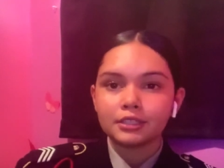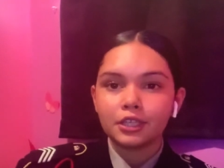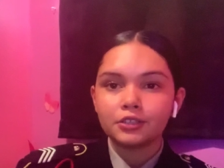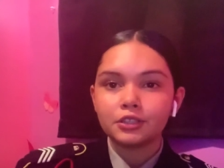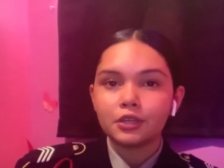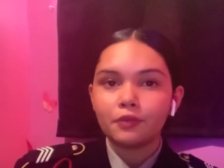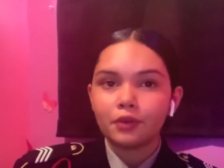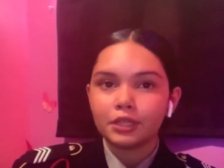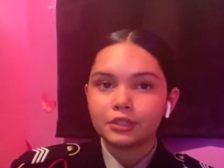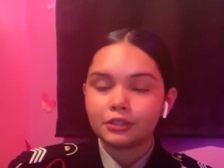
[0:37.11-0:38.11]

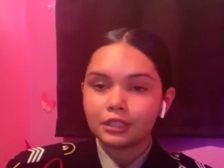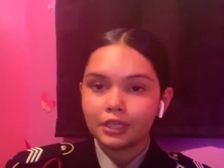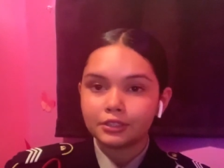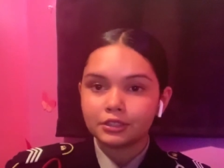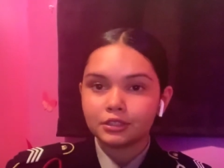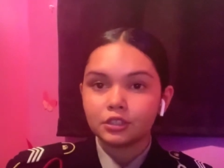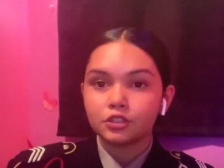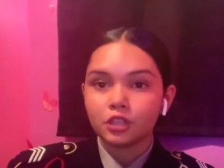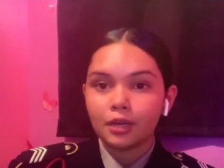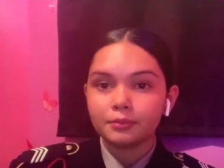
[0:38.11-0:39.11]
143,000
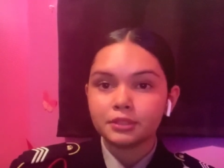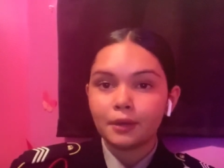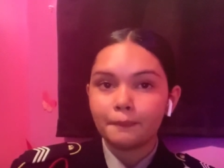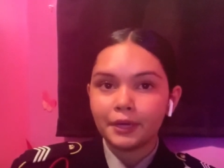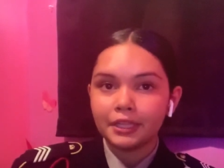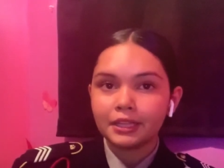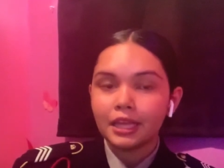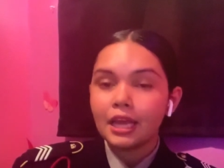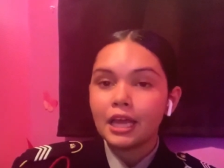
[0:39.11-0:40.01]
jobs a month